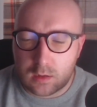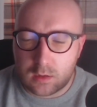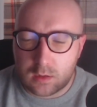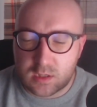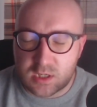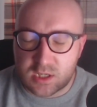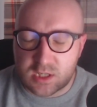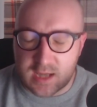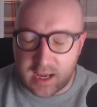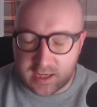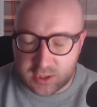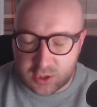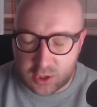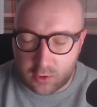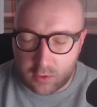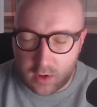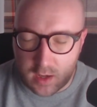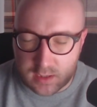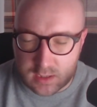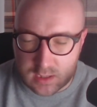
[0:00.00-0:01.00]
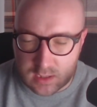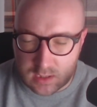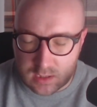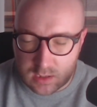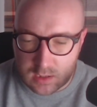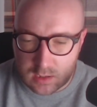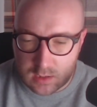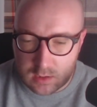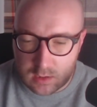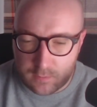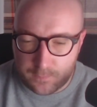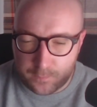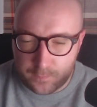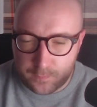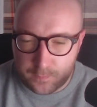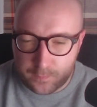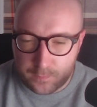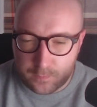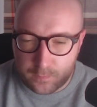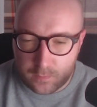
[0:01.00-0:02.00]
saturated
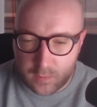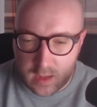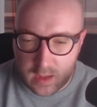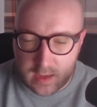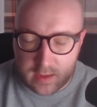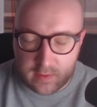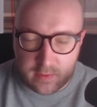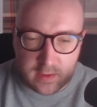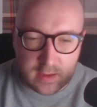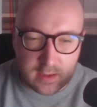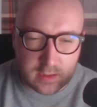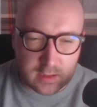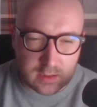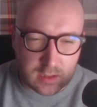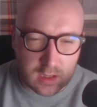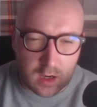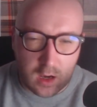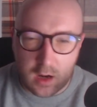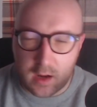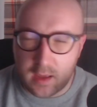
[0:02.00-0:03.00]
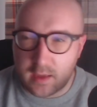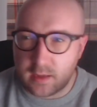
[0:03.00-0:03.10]
in the entire